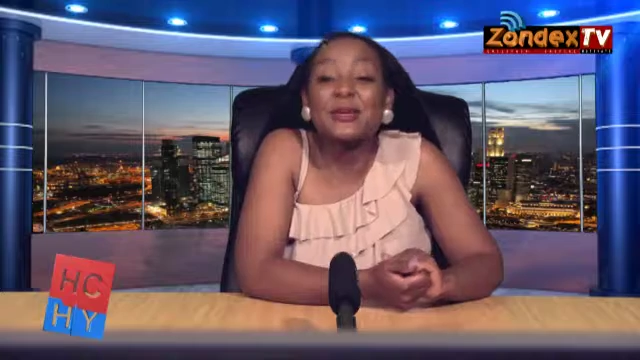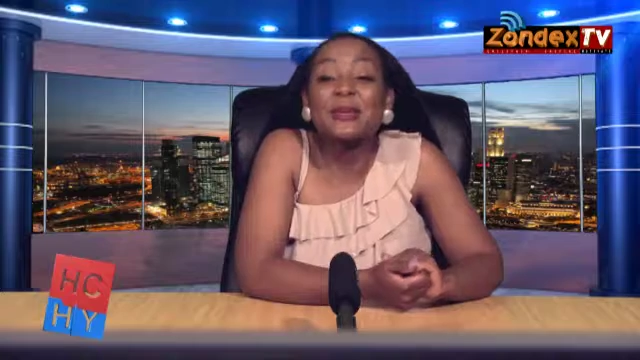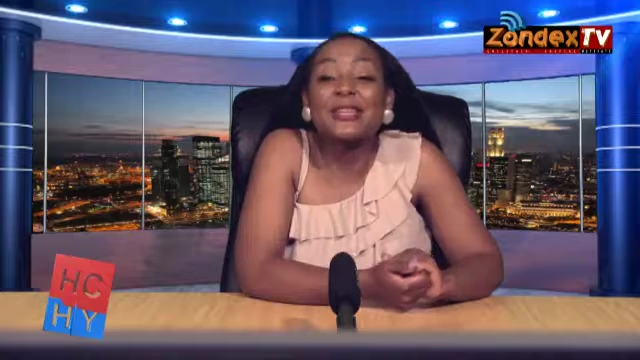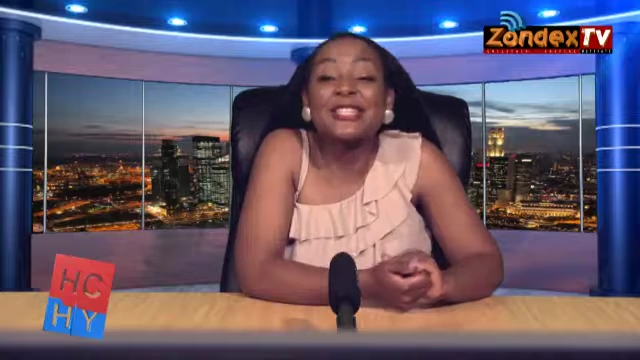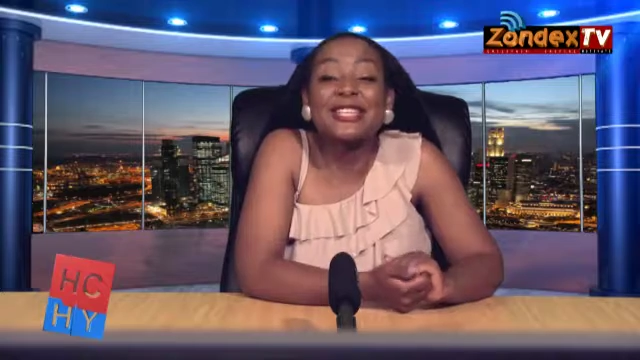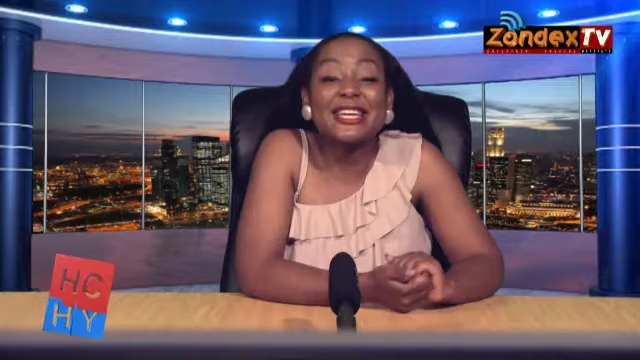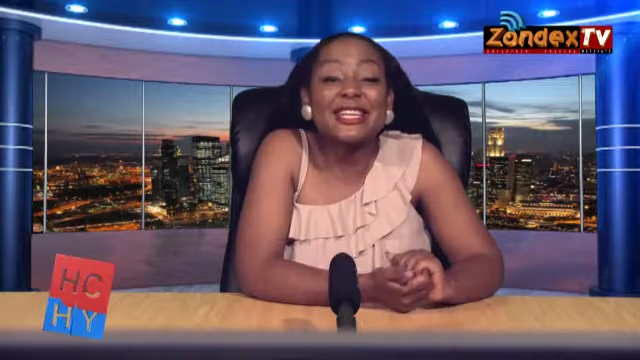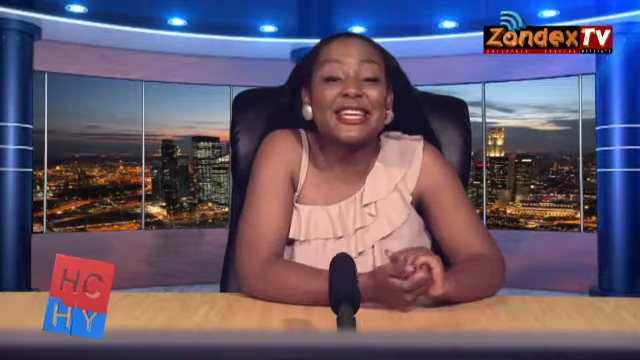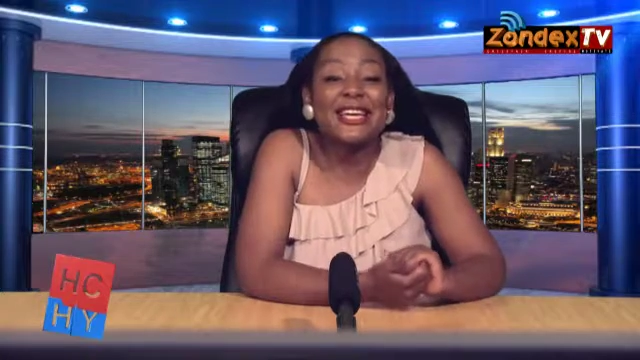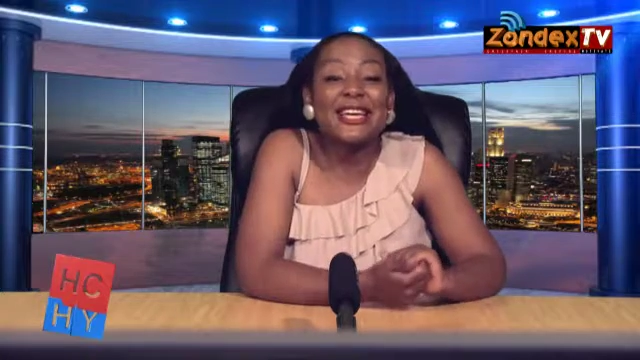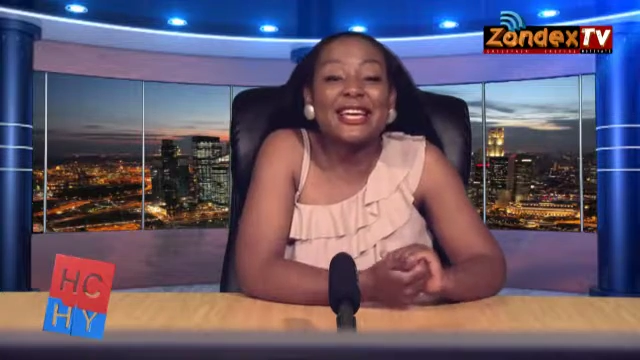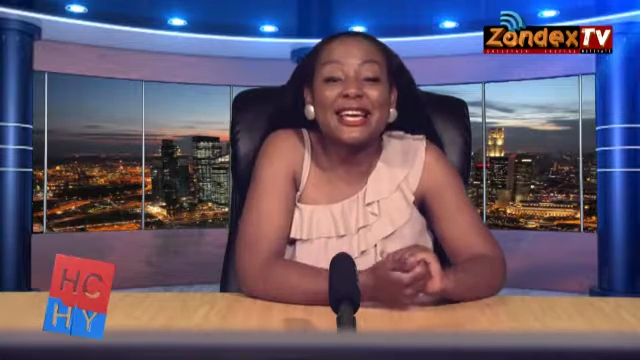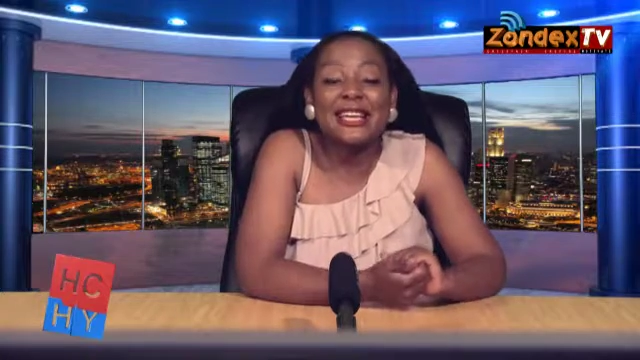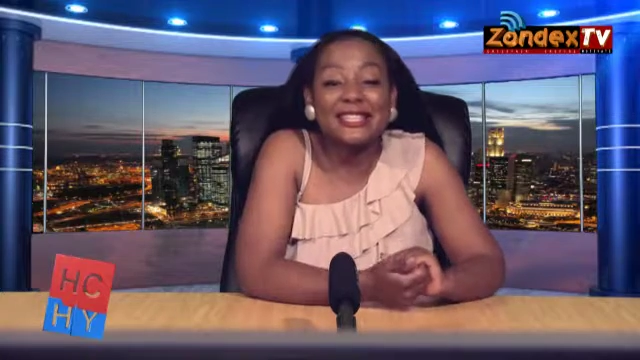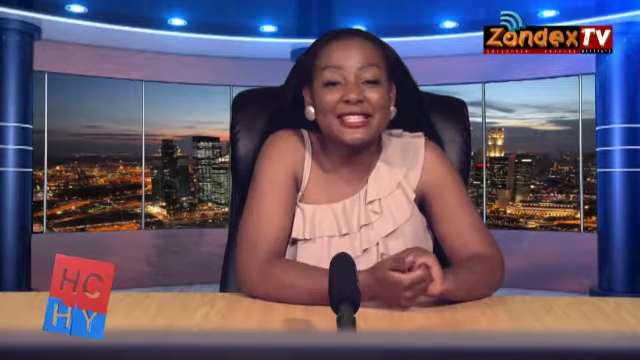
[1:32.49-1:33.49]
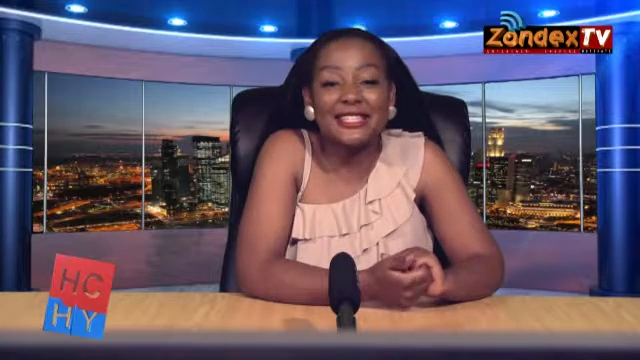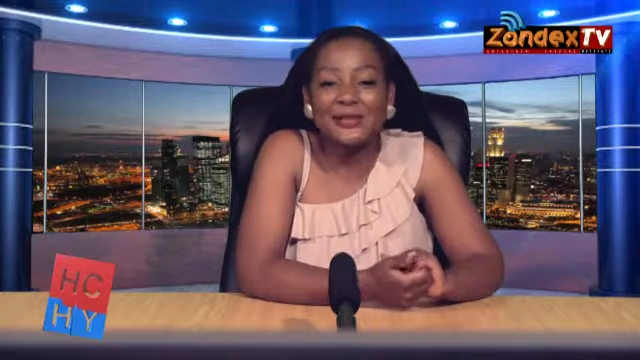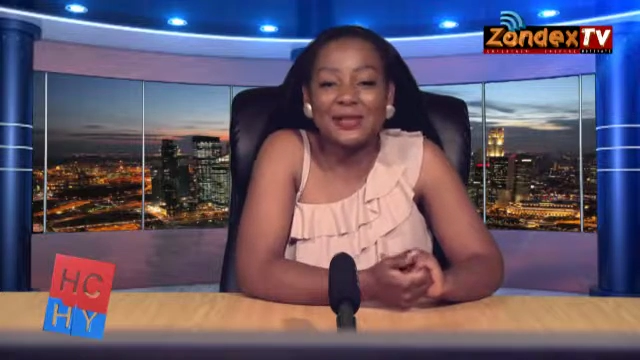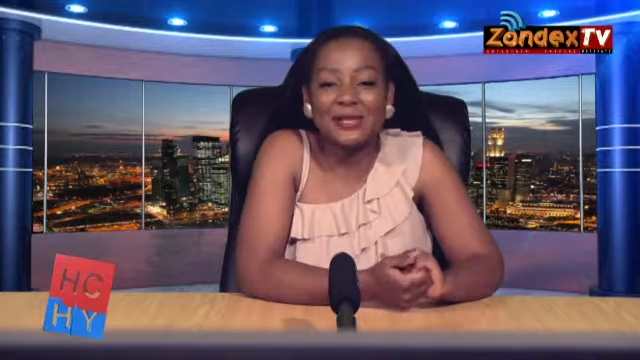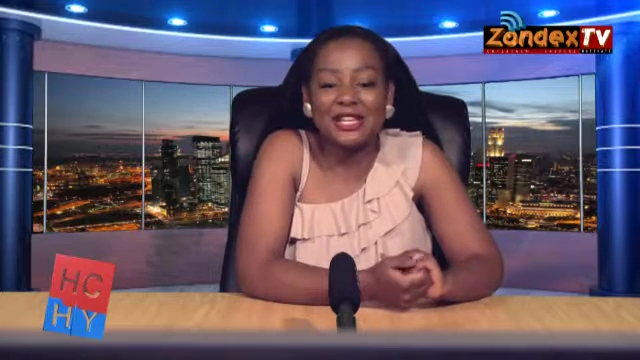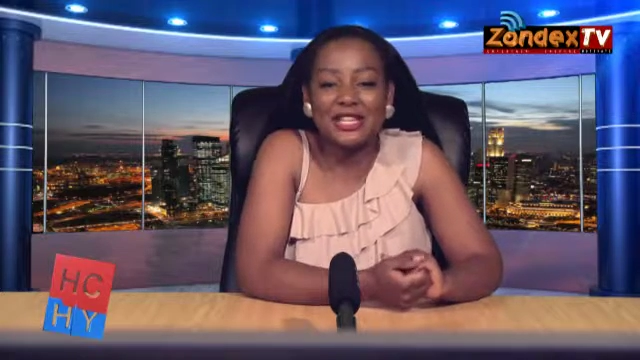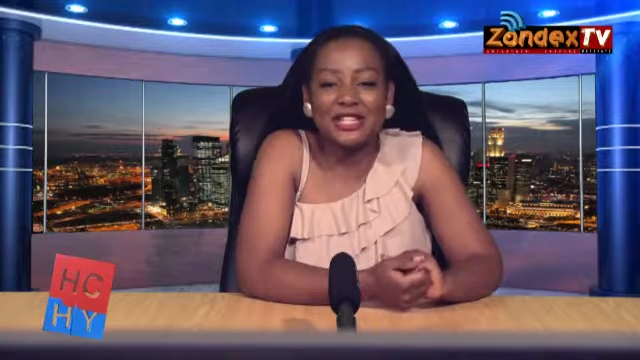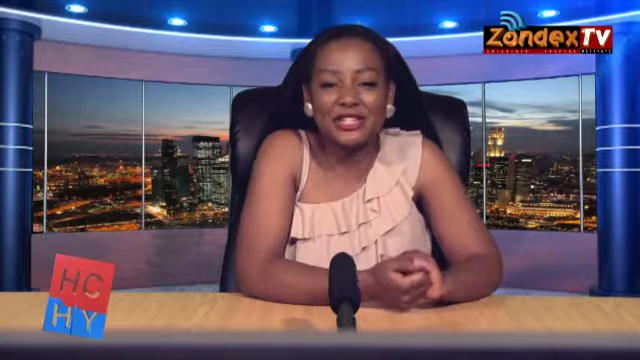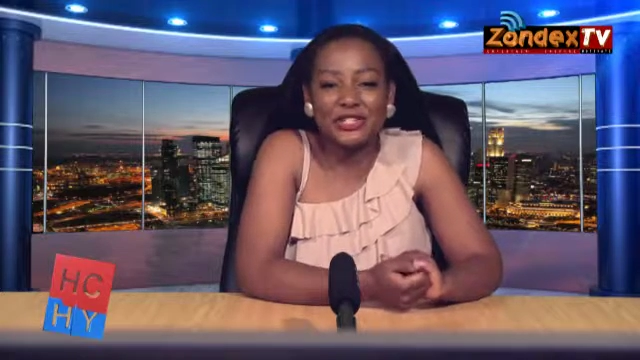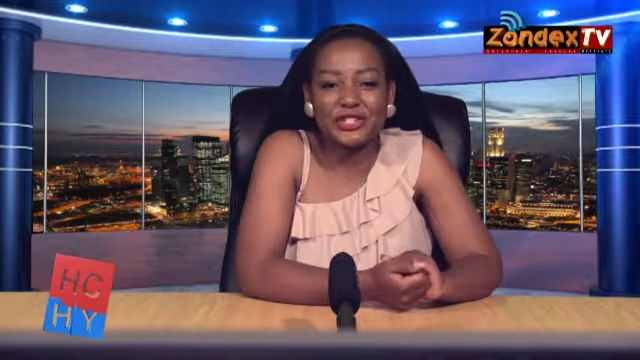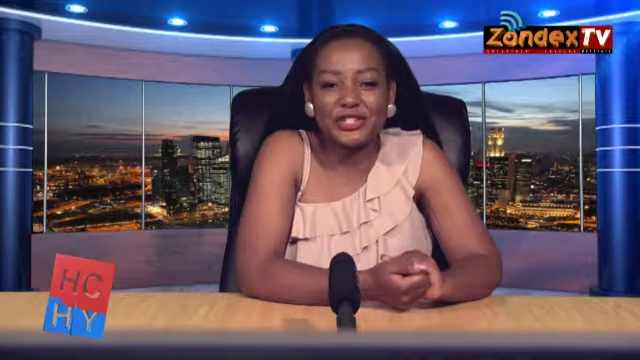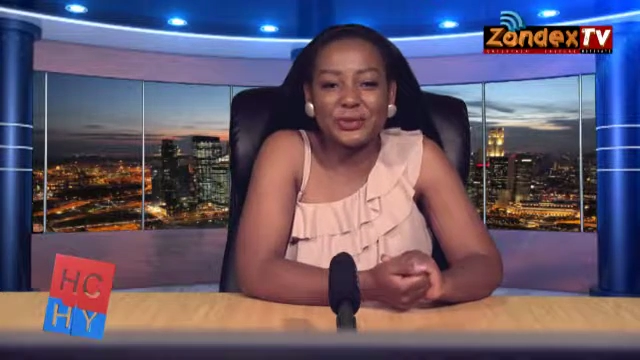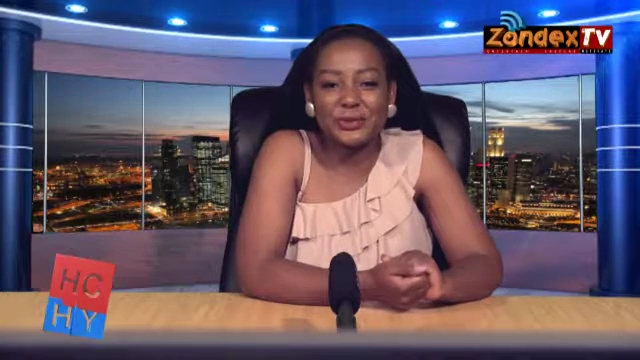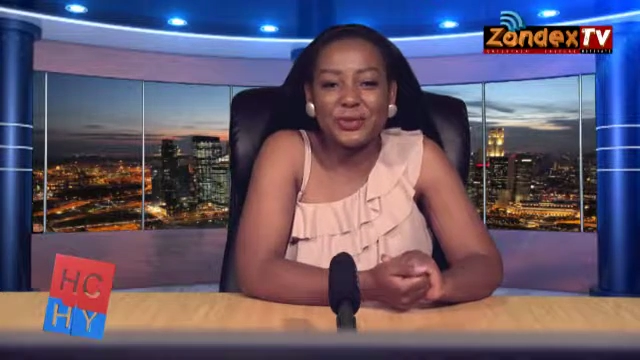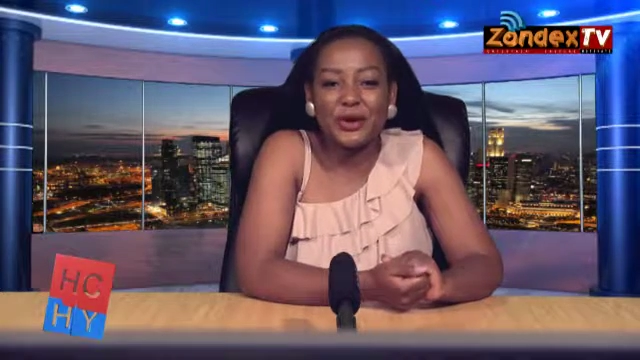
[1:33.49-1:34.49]
maintain a lasting
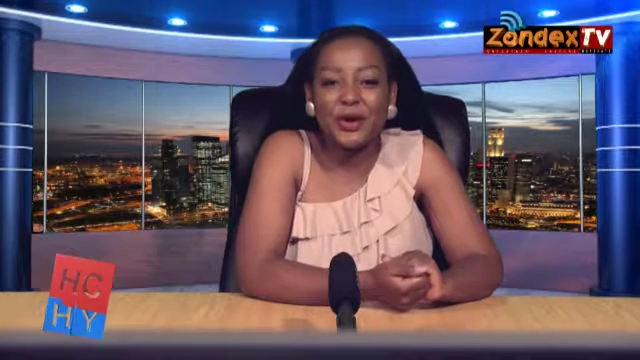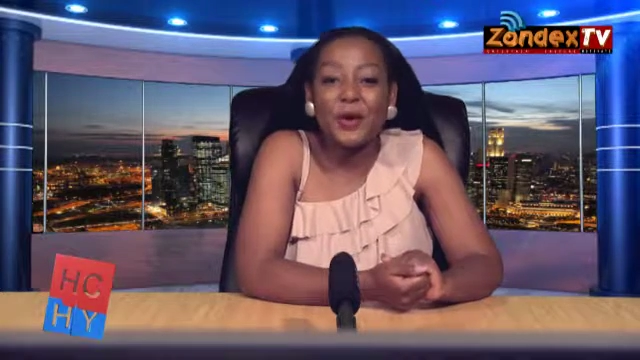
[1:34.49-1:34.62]
relationship.